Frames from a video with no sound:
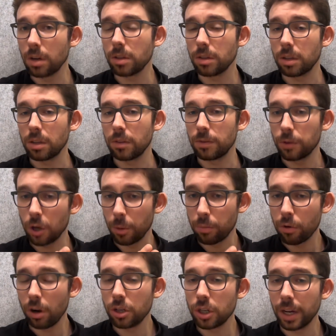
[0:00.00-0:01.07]
that's for your
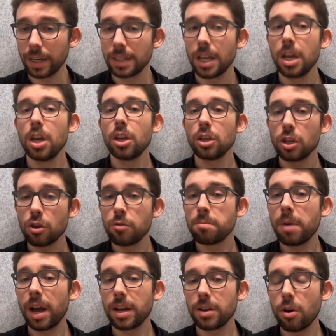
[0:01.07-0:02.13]
project, you
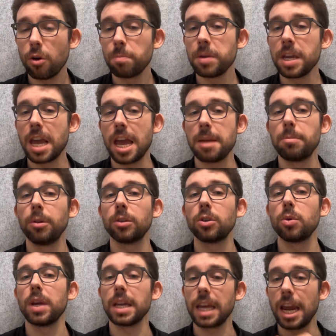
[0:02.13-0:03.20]
might not be able
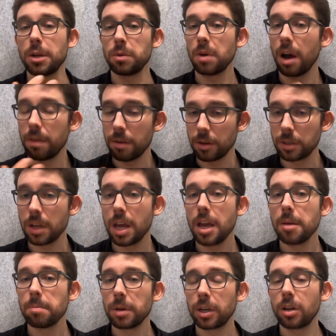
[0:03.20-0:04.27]
to engage with others
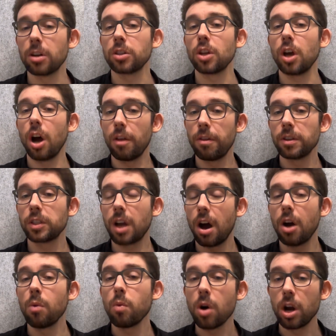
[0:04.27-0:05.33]
because others
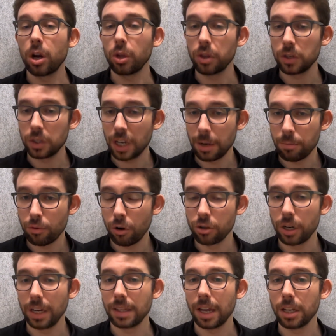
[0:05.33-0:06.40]
can't work on the same
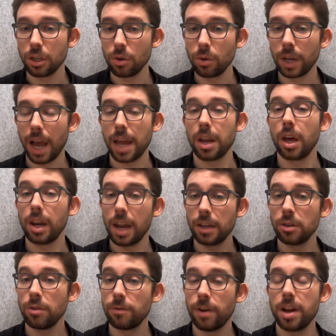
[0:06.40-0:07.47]
project that you can unless
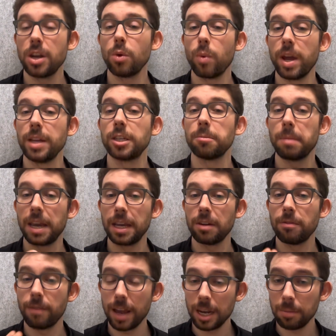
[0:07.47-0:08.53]
you find a way to make it
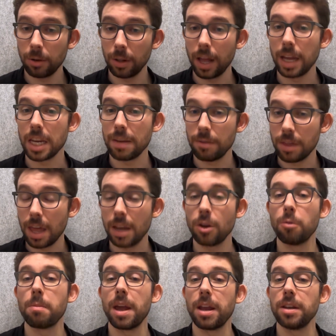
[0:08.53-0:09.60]
available. And even then you
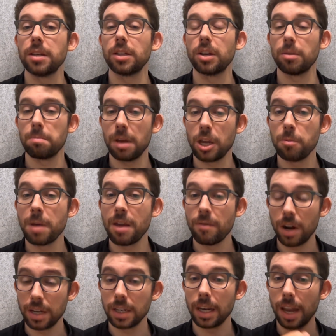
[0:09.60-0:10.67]
may run
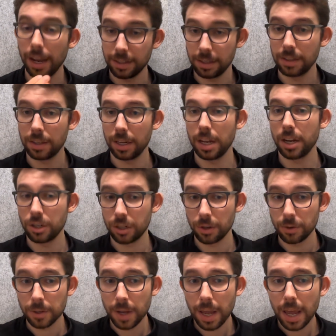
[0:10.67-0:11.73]
into licensing
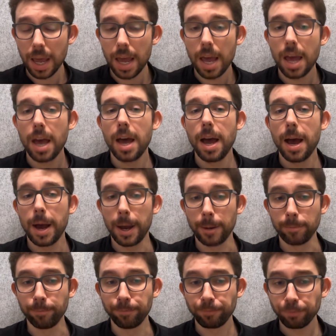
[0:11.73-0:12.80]
issues.
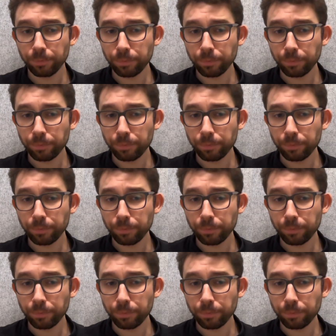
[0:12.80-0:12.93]
In